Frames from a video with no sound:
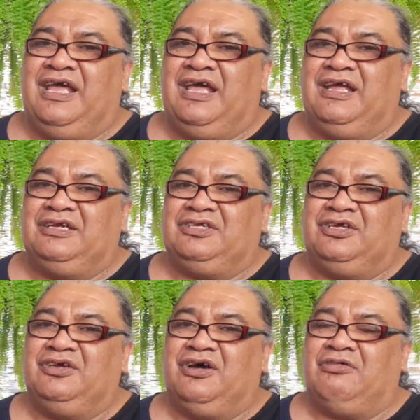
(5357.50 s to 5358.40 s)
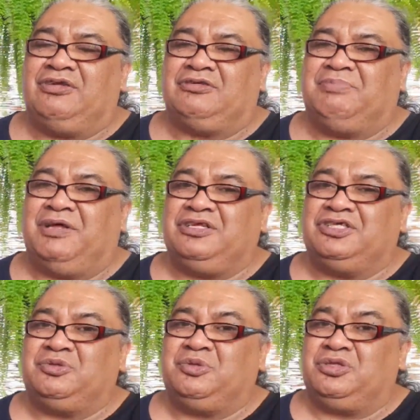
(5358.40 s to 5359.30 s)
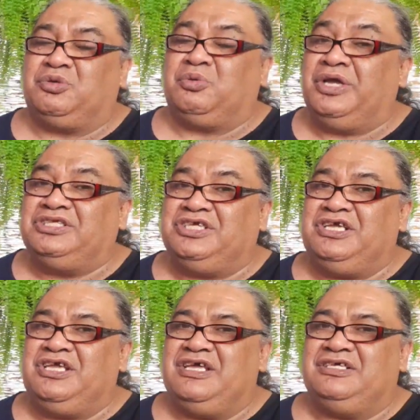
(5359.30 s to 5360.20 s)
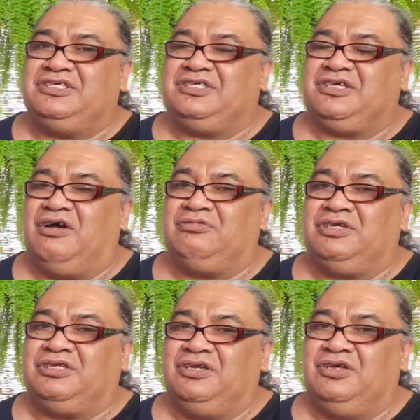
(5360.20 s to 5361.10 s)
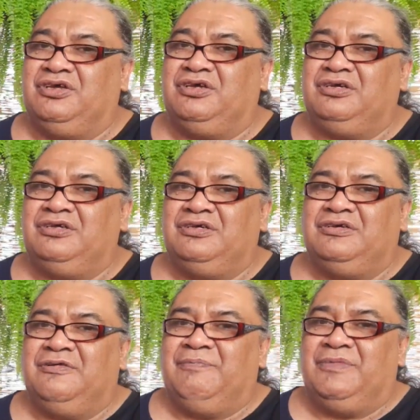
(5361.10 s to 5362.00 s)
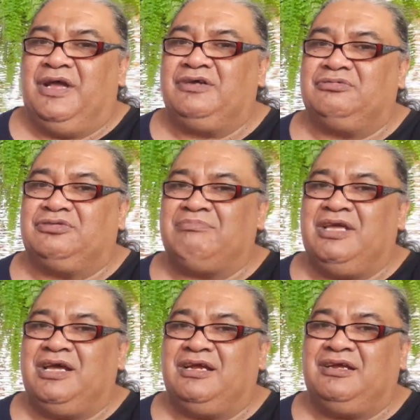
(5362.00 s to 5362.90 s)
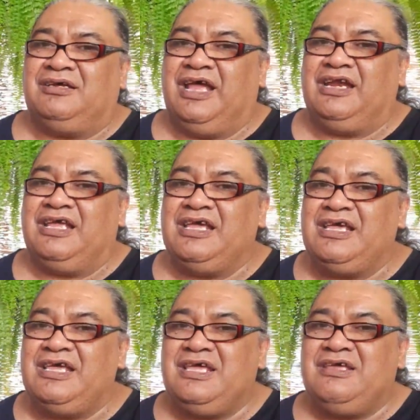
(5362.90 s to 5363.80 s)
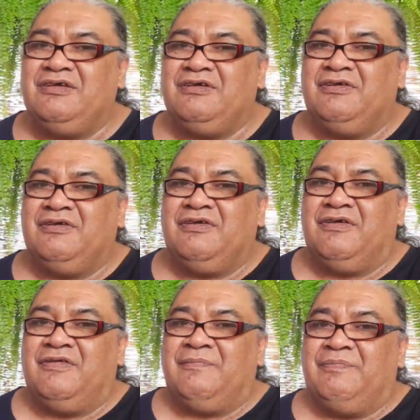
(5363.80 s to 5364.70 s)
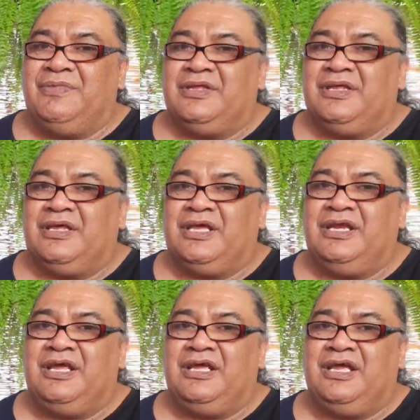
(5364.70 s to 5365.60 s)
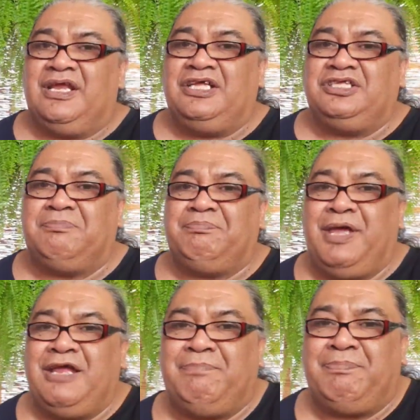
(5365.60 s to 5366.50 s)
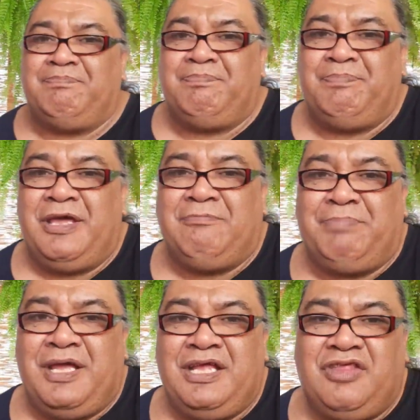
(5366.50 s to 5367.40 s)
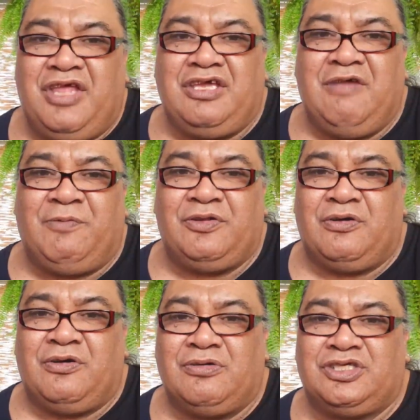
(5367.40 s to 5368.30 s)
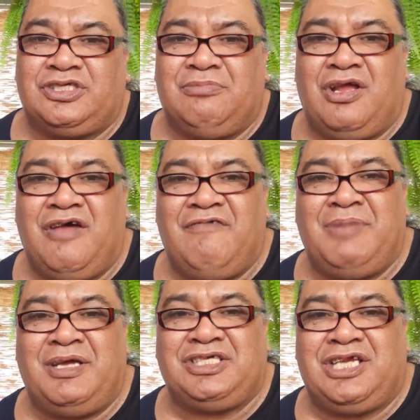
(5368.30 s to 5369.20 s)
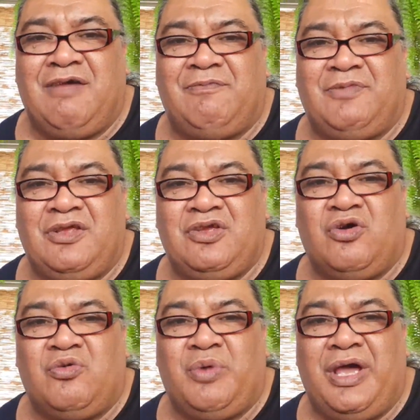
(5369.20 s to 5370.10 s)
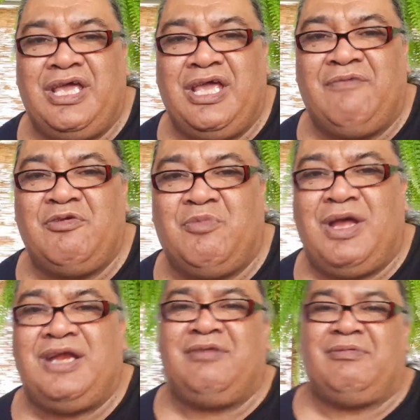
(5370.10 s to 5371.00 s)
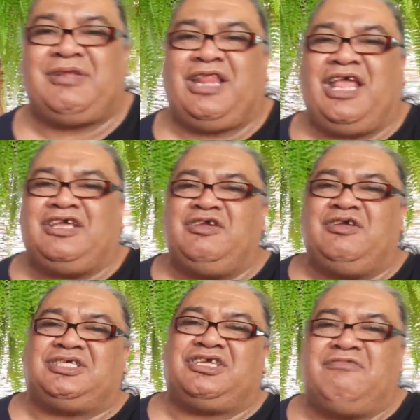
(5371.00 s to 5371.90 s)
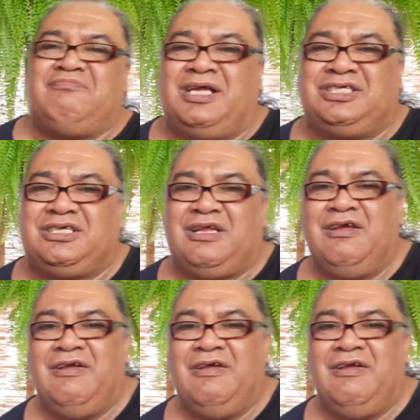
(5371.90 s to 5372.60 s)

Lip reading: and her oldest brother's 20 years older than her, Uncle Tamihana, and he, heading to bed, Big B, thank you for the awesome live, much love your way, everyone, thank you so much,